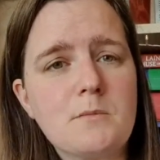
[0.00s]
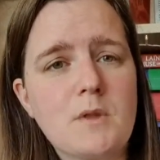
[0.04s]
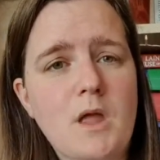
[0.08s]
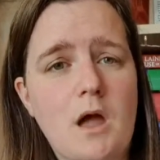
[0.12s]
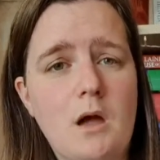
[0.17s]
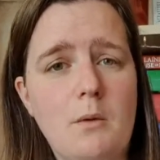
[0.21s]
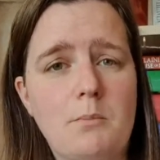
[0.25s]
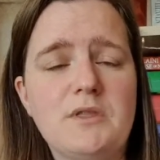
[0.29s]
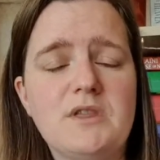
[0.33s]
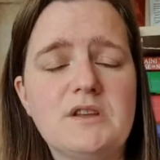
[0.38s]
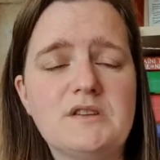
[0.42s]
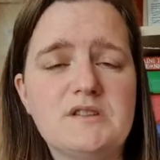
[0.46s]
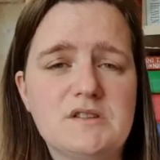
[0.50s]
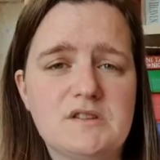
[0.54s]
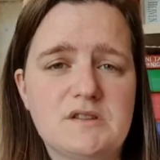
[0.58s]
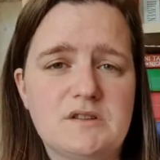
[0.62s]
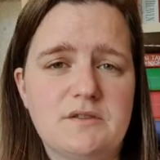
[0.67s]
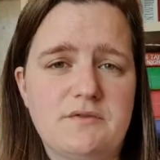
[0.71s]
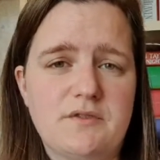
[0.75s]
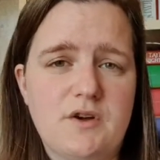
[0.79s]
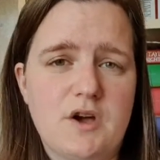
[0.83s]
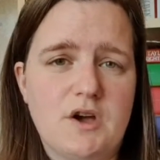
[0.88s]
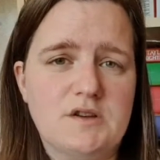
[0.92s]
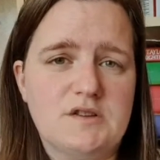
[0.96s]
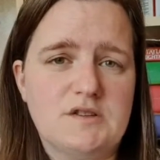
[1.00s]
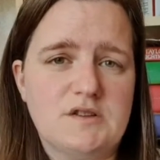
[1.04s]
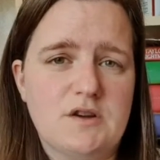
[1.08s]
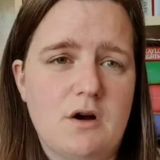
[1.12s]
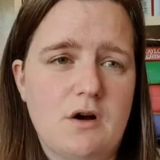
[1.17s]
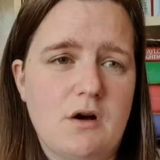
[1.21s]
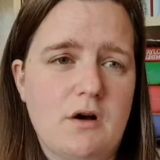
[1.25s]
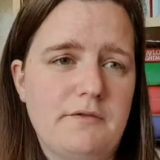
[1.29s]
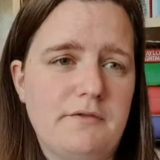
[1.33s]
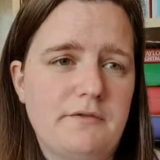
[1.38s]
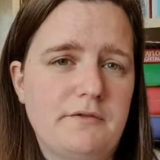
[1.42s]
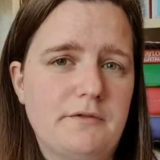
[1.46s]
Uh, but this is the first
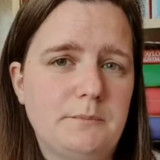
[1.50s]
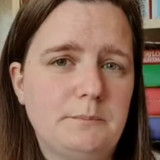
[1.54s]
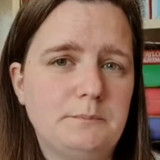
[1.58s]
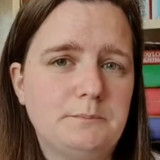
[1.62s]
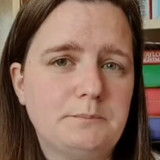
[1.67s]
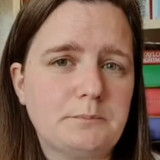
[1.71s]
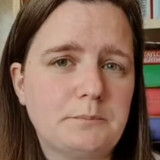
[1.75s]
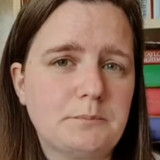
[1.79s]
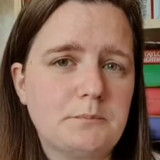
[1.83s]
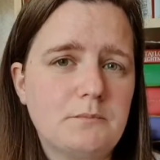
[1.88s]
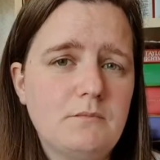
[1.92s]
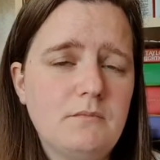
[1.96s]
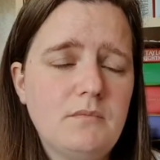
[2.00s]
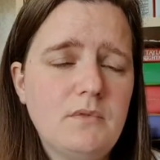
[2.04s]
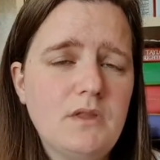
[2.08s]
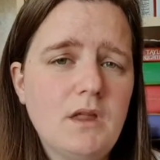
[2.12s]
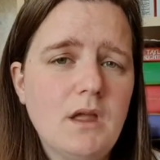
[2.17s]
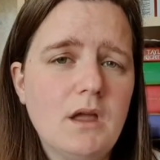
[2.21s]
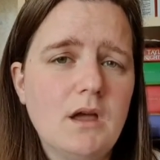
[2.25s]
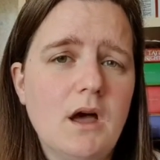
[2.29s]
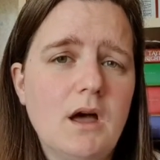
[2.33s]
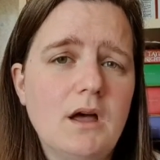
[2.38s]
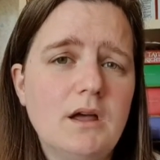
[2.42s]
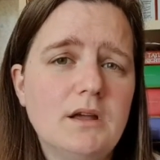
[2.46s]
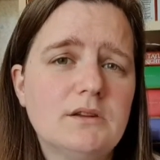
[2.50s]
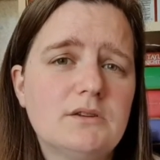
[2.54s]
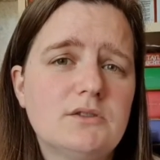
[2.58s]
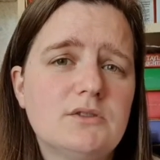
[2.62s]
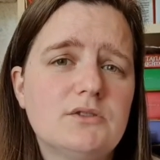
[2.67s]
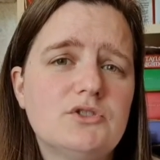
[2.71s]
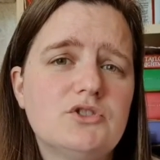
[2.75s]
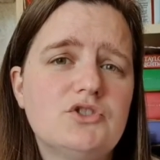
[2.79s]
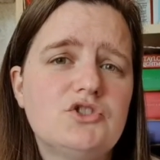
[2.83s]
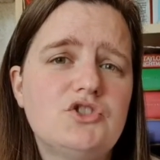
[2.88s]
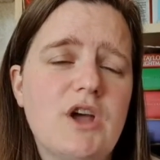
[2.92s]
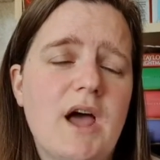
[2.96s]
half. Uh,
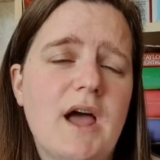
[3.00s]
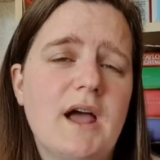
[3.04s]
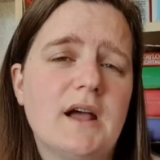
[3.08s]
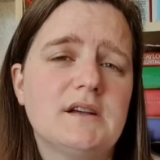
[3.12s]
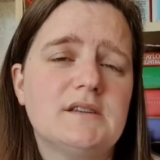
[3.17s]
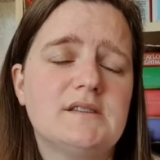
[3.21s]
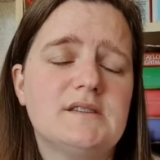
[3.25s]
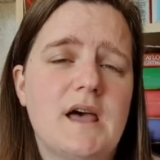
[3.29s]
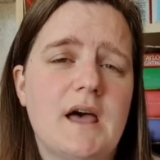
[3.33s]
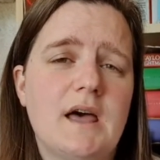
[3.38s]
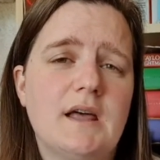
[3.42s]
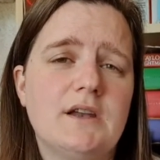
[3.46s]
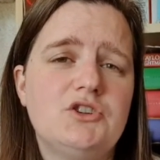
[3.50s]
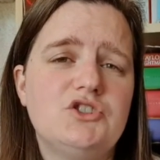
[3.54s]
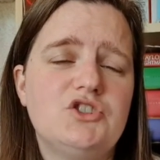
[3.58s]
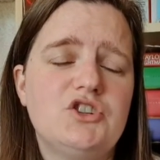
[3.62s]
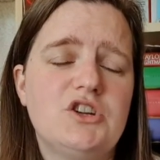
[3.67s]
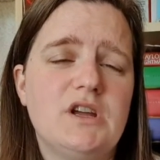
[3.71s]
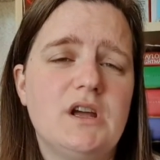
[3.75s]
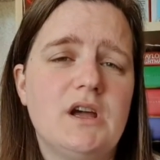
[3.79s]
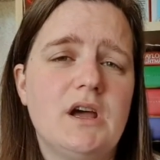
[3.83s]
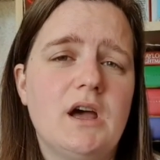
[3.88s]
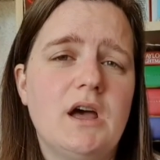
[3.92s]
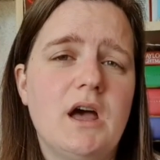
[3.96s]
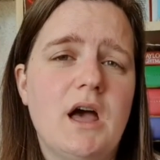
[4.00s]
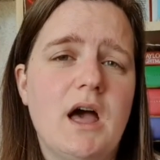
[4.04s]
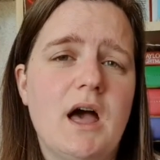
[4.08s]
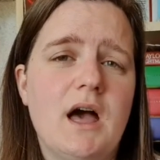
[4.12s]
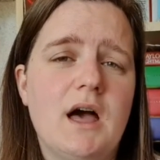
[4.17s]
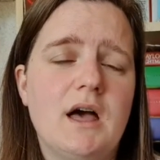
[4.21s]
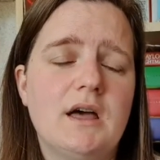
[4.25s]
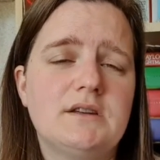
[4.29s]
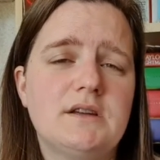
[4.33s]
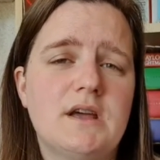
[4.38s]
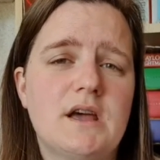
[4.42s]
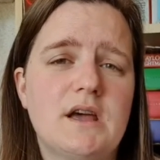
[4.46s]
Jax and Gia
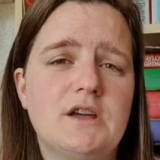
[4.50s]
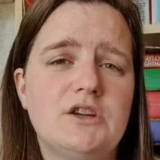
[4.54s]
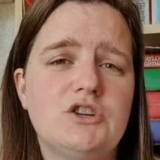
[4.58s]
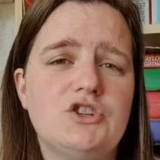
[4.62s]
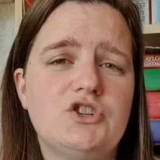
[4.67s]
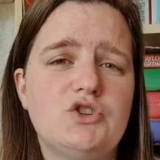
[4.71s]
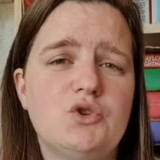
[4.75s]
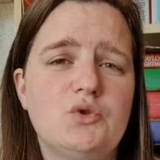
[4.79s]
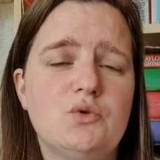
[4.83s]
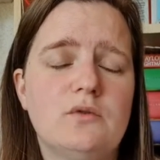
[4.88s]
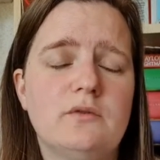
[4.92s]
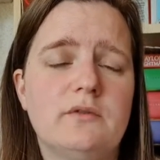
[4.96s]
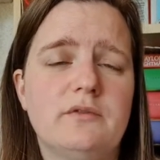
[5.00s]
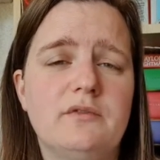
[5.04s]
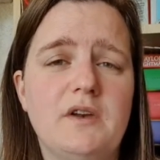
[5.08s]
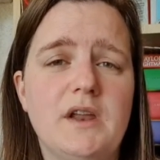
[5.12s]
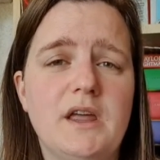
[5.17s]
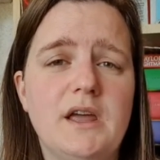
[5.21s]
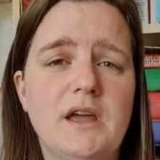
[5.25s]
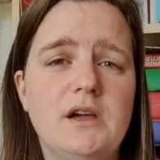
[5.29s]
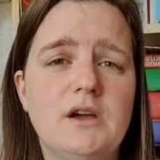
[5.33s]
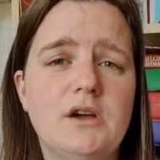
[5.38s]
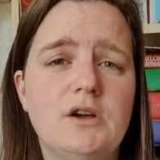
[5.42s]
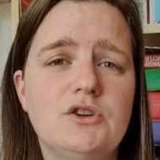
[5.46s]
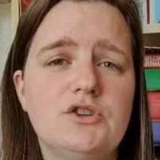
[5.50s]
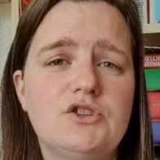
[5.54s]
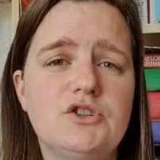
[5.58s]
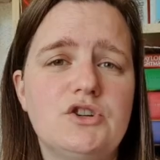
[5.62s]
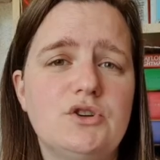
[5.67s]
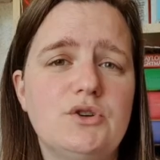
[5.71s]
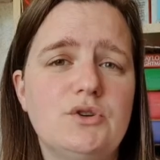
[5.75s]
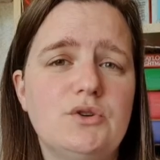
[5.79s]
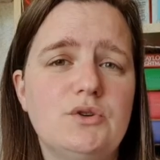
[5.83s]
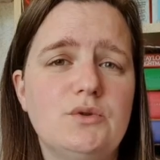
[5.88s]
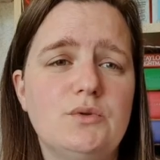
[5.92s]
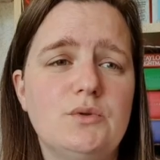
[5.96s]
had a short fling
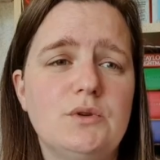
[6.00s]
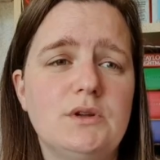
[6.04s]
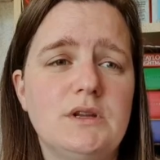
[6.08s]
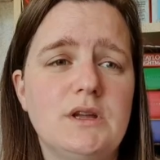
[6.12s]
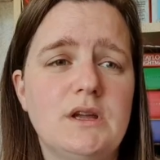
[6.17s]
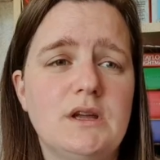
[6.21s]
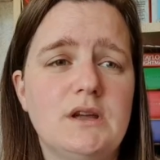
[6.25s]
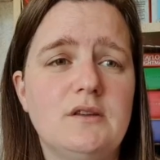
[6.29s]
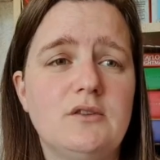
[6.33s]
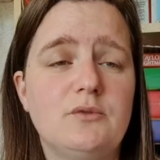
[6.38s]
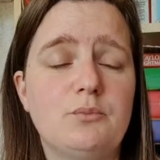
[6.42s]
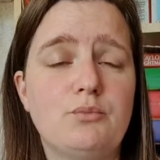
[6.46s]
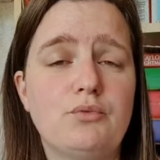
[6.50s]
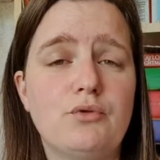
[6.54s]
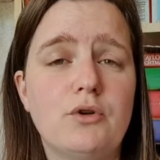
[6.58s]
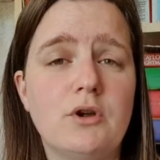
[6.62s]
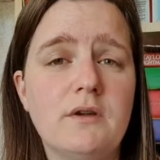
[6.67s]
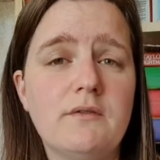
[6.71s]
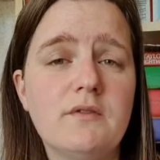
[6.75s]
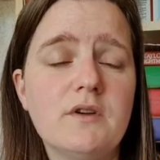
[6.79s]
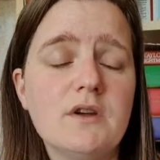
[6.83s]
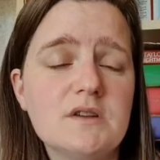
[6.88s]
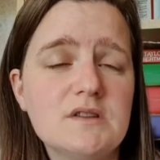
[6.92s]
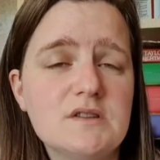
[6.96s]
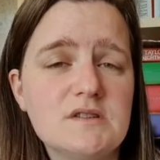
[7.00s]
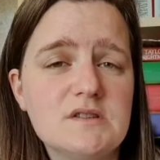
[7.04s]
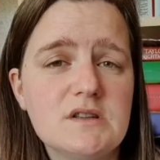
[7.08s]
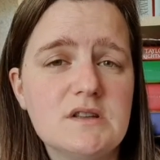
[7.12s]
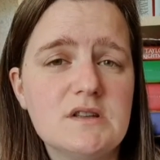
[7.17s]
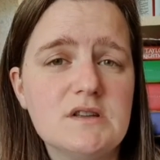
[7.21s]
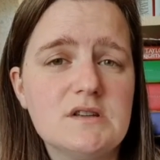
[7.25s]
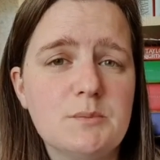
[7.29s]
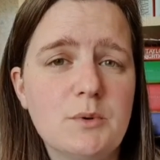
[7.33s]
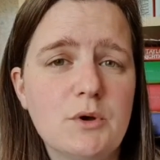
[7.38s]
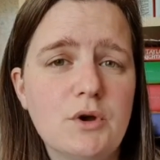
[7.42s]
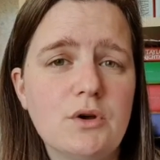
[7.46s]
two years previous to
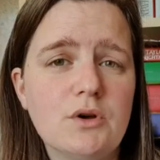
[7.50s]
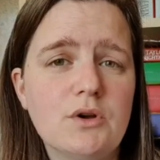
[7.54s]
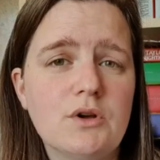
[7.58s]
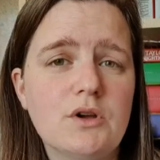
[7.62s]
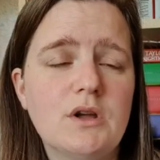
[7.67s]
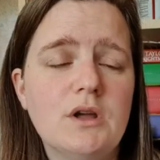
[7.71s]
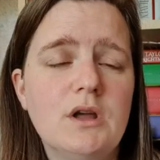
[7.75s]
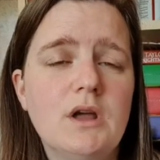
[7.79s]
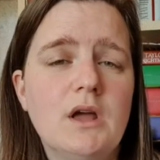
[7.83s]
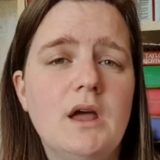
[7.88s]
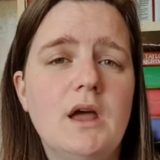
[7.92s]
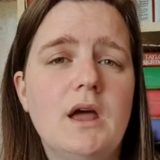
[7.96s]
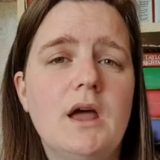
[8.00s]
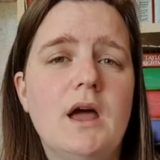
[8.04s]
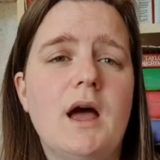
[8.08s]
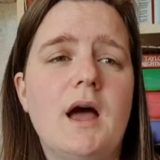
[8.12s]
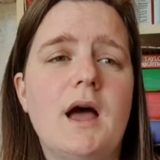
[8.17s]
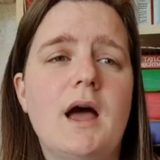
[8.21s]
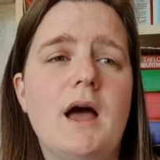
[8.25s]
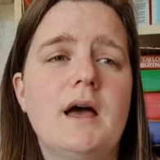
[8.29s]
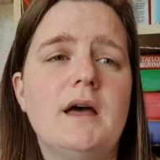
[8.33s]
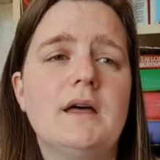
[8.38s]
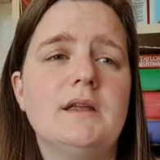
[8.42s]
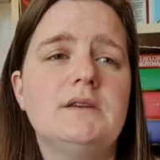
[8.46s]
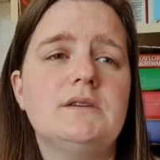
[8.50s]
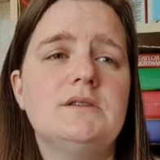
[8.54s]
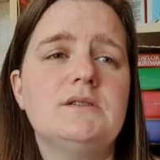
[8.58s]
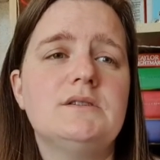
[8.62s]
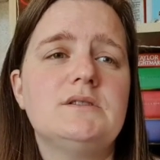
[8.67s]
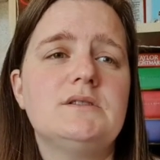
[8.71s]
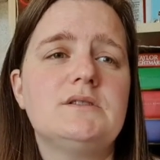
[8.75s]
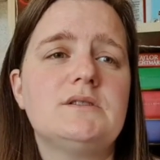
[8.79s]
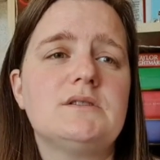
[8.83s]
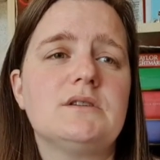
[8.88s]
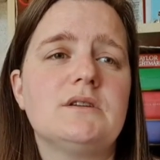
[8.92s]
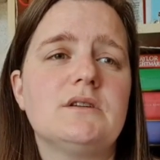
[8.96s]
this book,
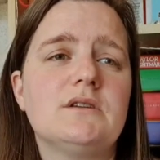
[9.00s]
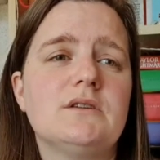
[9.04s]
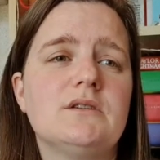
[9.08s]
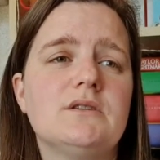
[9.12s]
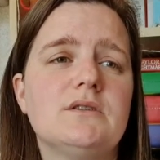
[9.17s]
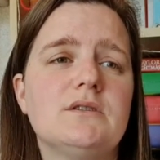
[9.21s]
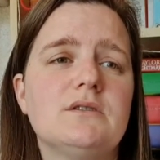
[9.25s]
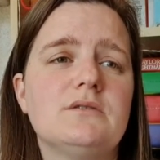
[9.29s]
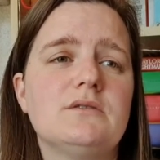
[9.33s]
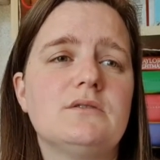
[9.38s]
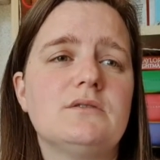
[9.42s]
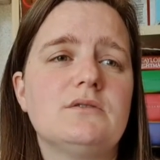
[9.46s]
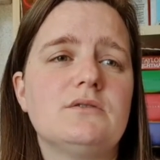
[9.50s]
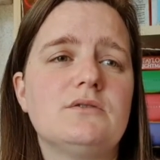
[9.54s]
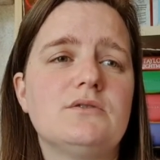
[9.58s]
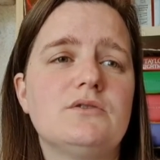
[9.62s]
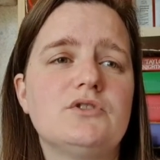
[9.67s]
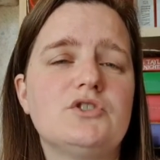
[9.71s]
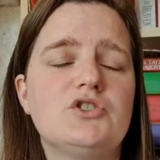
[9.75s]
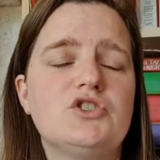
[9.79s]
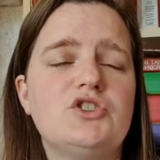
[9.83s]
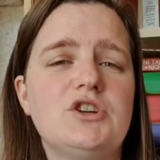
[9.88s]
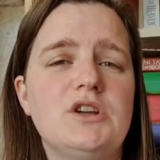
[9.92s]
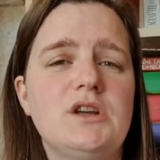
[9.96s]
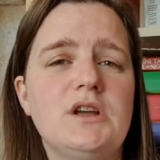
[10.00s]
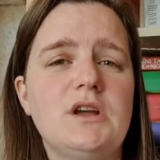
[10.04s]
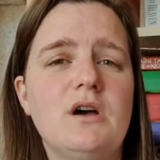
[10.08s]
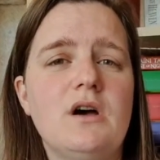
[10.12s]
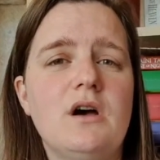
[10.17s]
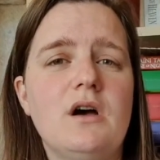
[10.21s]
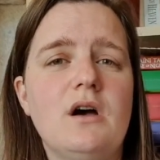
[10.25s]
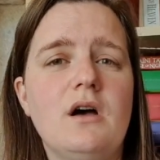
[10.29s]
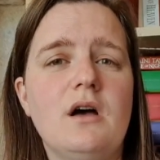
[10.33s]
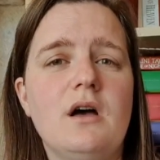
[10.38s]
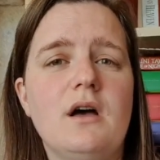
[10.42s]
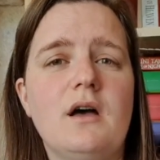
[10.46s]
and
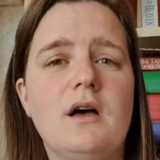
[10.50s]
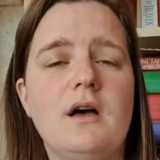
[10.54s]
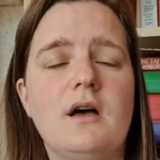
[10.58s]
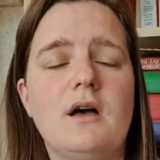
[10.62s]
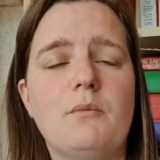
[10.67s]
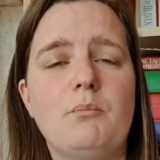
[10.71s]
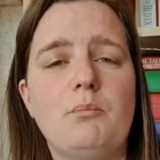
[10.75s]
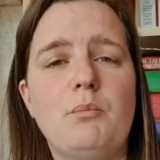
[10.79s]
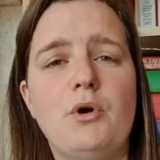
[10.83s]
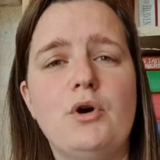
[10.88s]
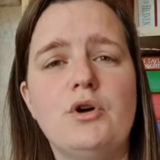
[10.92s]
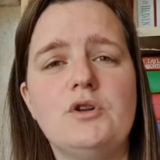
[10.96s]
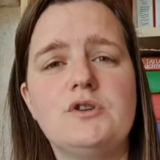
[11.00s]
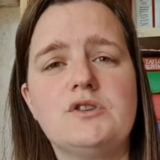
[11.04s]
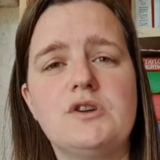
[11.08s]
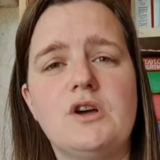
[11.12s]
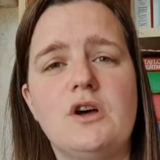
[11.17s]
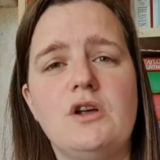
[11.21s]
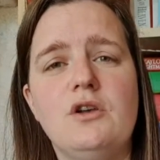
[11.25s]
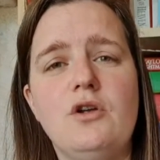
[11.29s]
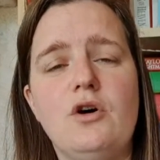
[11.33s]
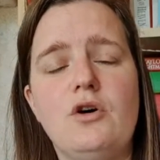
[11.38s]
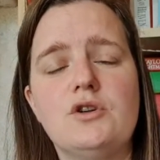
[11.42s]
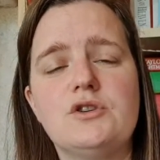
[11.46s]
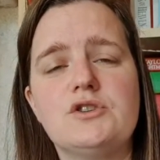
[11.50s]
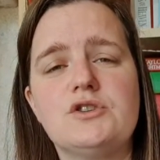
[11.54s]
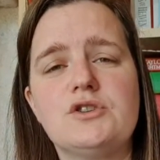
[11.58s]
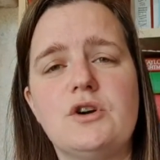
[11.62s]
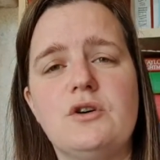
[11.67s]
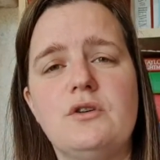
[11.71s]
Gia put a lot